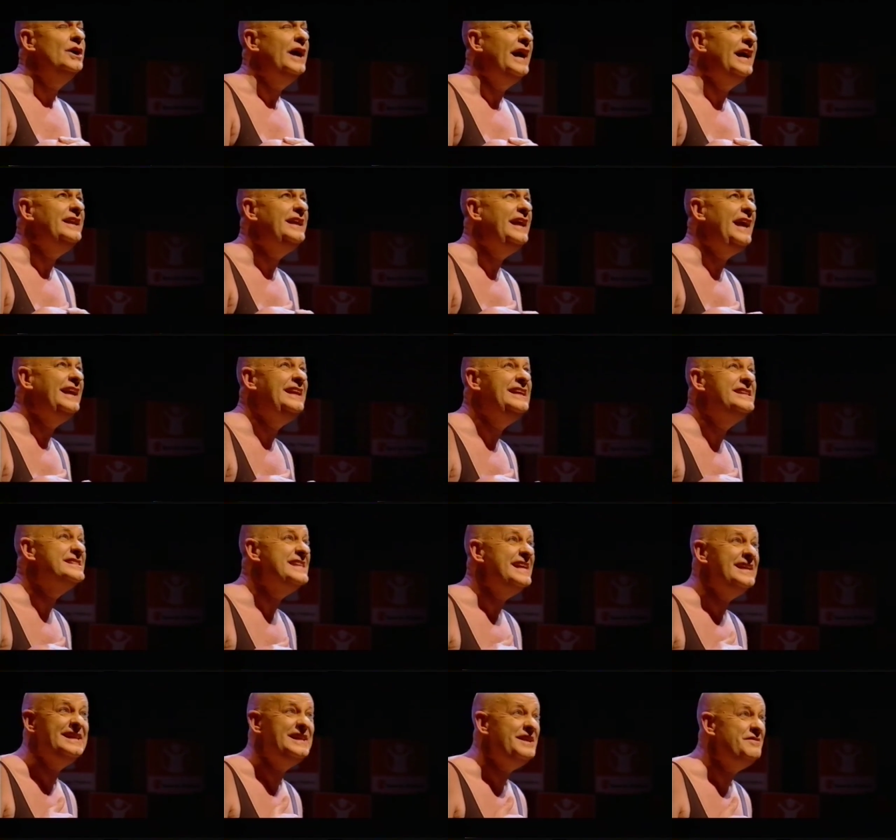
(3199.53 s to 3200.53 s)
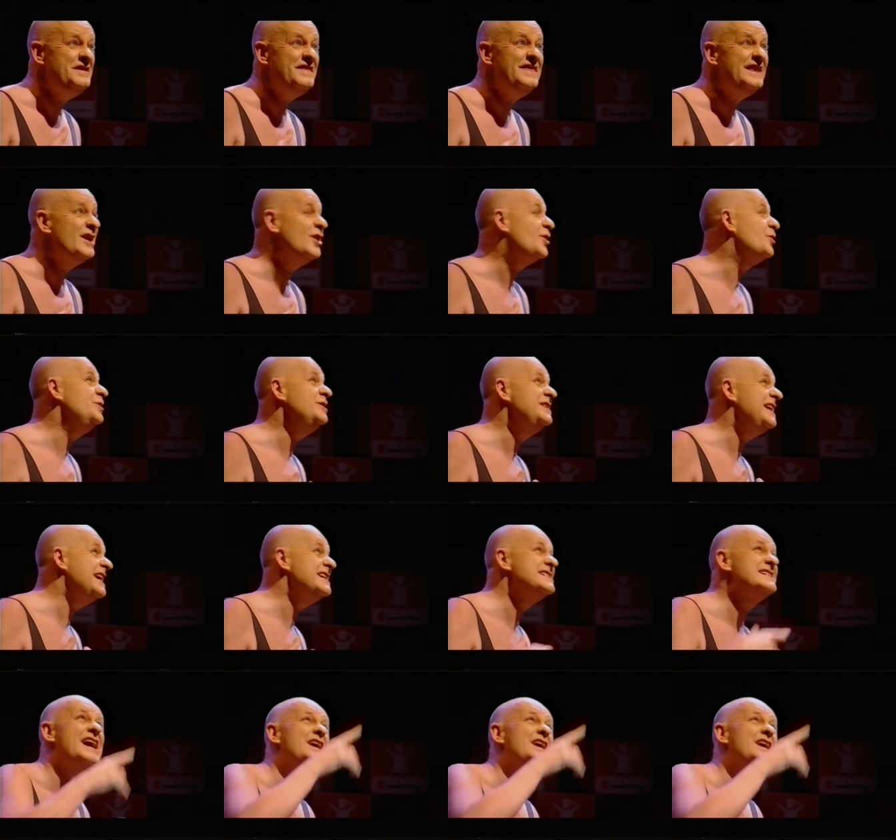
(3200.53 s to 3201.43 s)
And he stared at everything. He couldn't take his